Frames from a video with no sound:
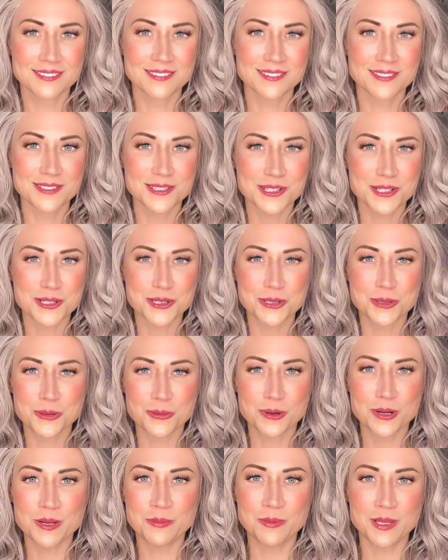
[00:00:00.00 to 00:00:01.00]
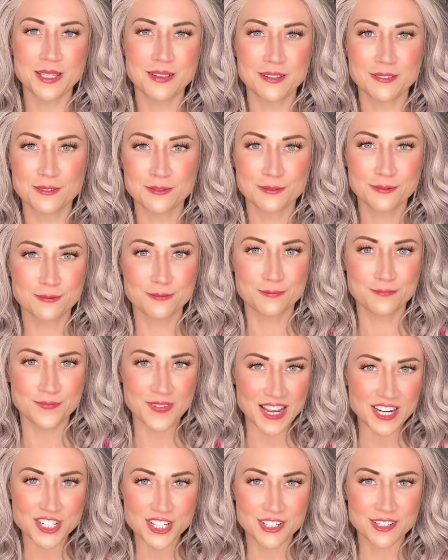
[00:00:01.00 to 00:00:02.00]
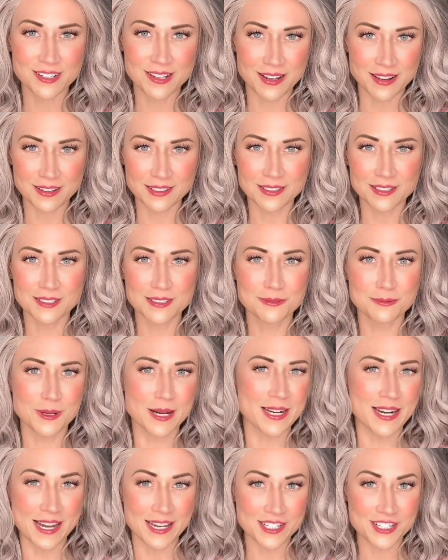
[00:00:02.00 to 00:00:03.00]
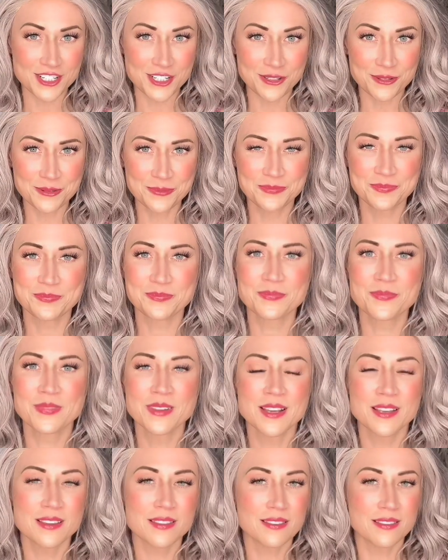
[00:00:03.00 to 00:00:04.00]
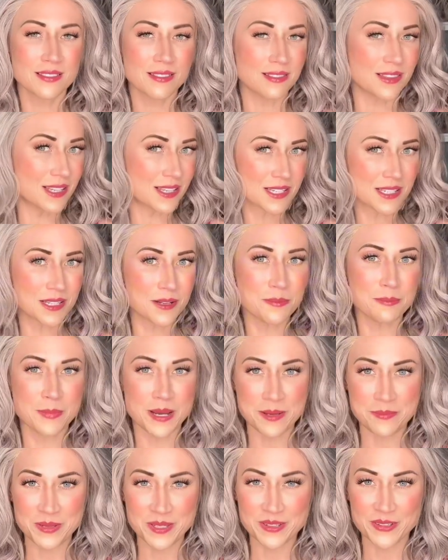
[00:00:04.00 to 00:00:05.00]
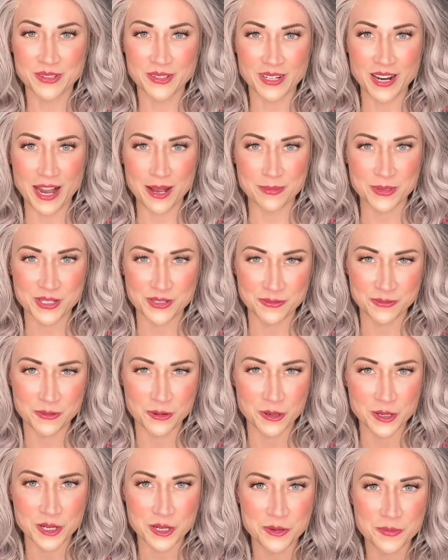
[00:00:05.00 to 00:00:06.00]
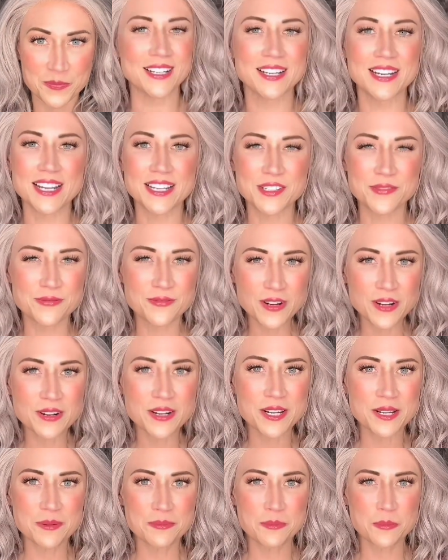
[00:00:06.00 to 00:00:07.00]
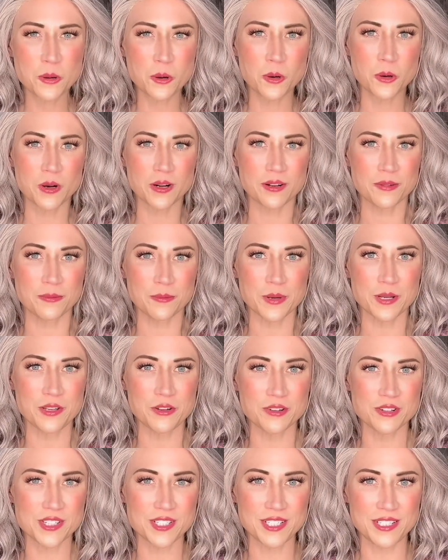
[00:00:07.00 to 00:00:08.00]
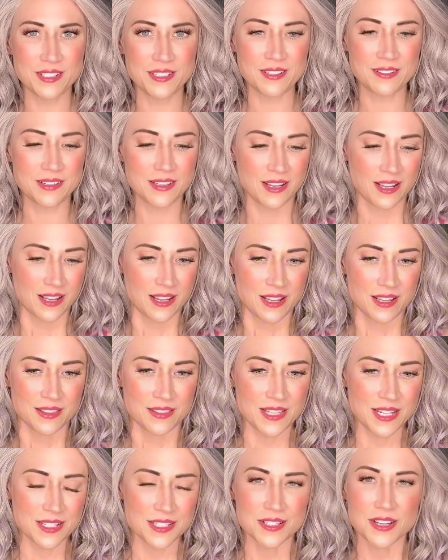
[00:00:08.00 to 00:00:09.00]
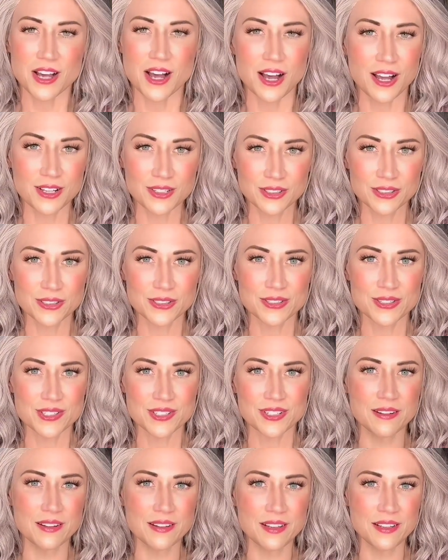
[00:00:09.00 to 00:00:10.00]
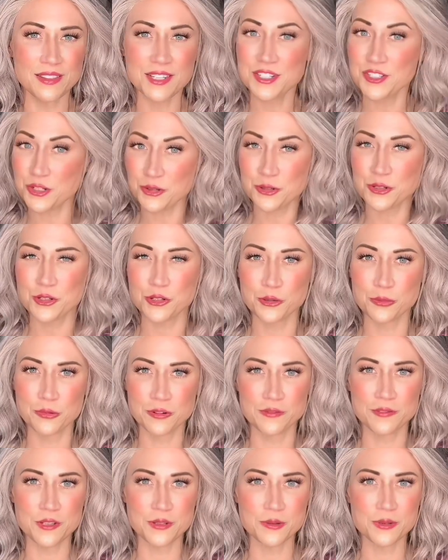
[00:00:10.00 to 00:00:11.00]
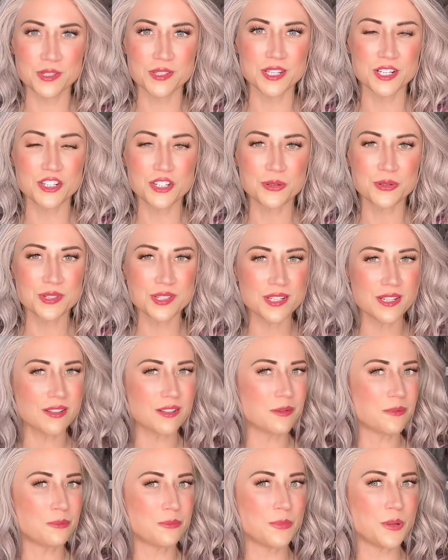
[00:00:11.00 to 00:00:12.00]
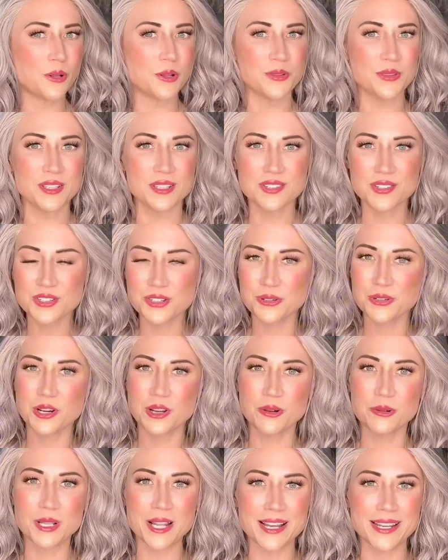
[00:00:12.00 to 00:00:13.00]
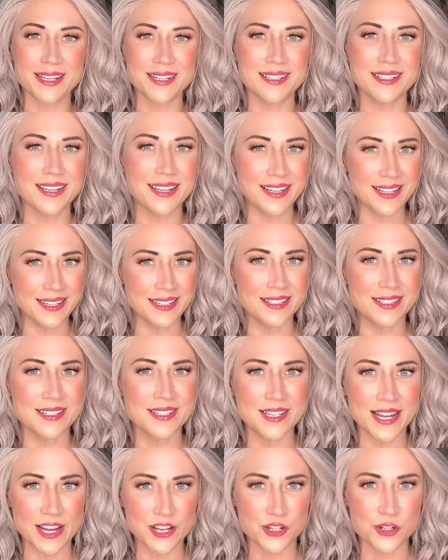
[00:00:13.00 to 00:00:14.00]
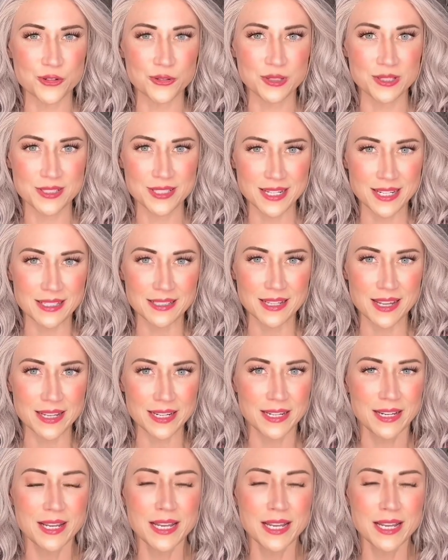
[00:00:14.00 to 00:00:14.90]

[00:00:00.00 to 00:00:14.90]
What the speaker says: screaming fashion color right at you. This might be a good option for you. It's very important when you're seeing these colors in these YouTube reviews that you see them both in studio lighting and in natural daylight,